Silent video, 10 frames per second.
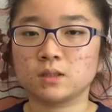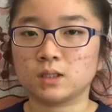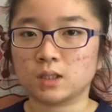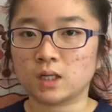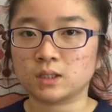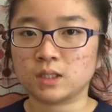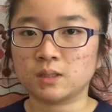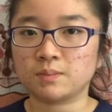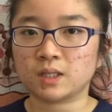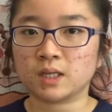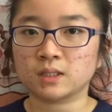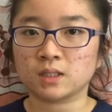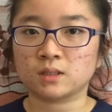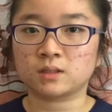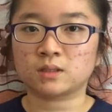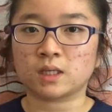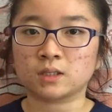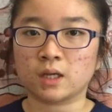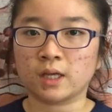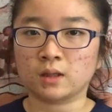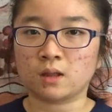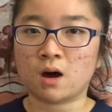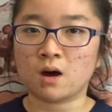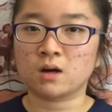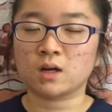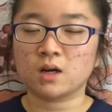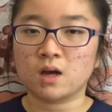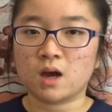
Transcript: exhausting because it's such a long